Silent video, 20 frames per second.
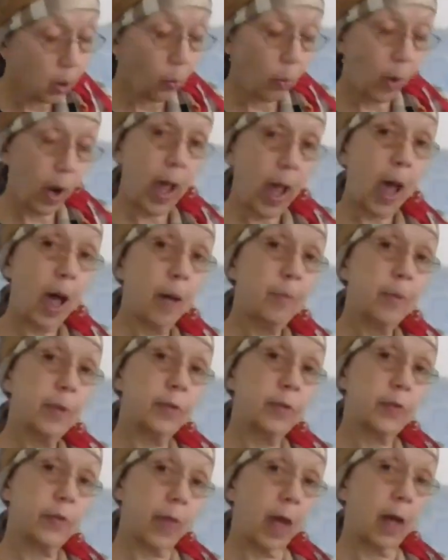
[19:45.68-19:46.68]
what
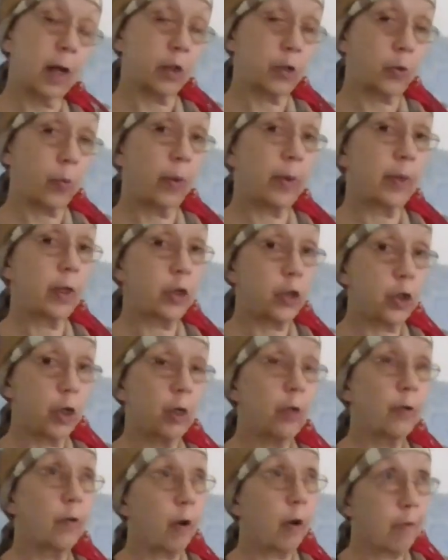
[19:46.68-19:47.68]
happens then is when the
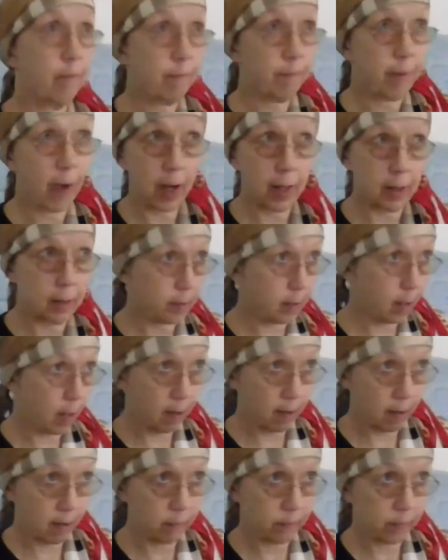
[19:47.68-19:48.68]
children finds
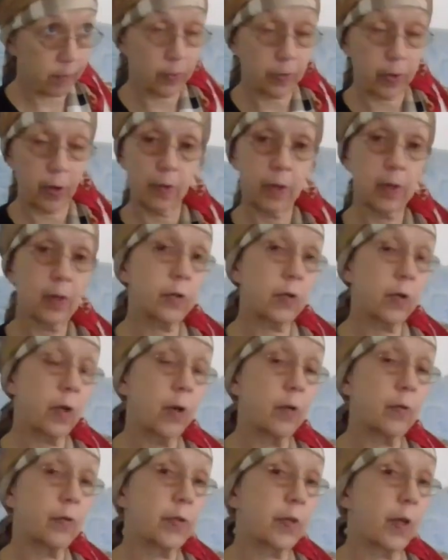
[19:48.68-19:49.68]
out that there is
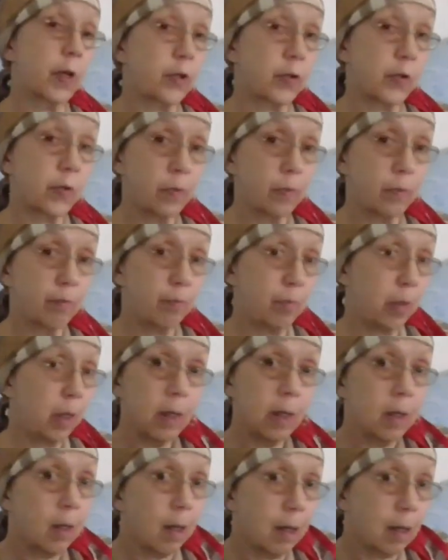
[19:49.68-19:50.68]
no such
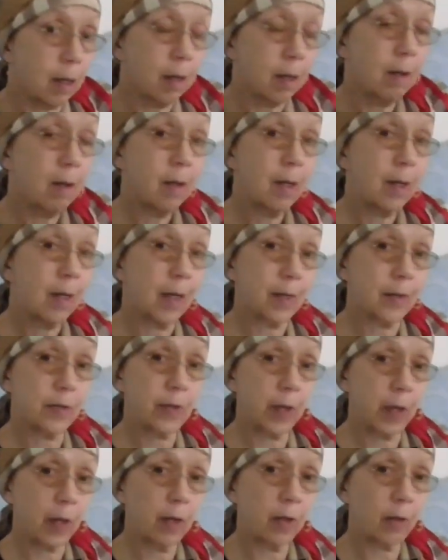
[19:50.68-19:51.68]
being as
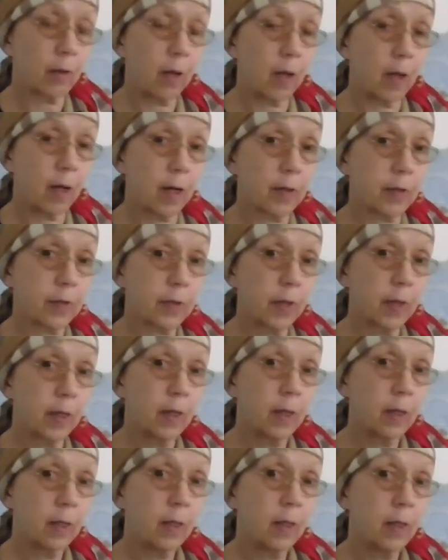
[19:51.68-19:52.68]
Santa Claus,
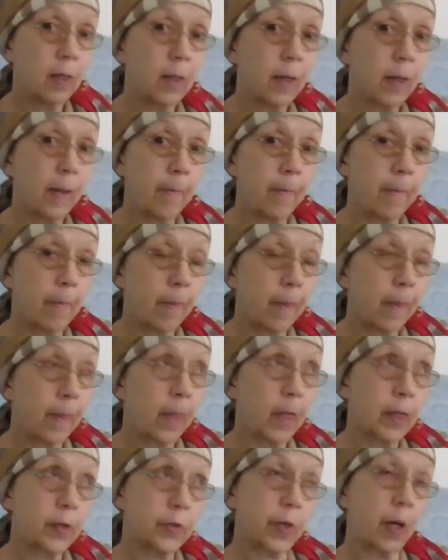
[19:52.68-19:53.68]

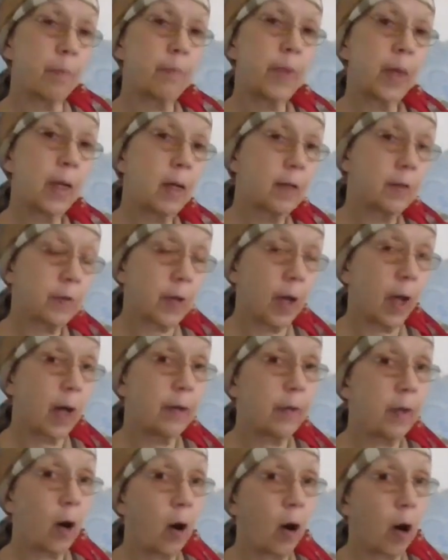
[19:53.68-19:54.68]
something
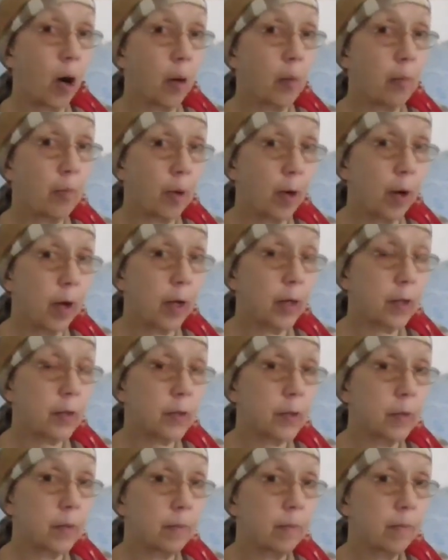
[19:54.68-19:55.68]
inside their heart
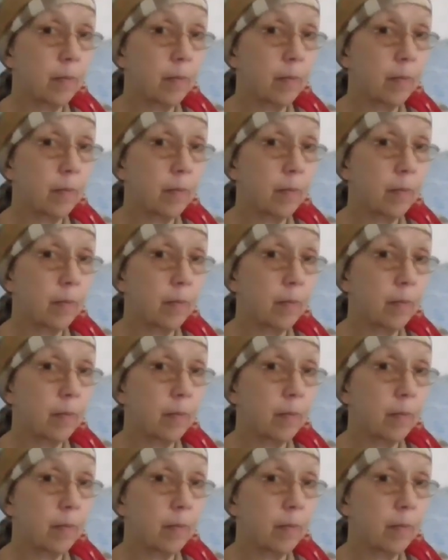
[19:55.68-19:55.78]
breaks.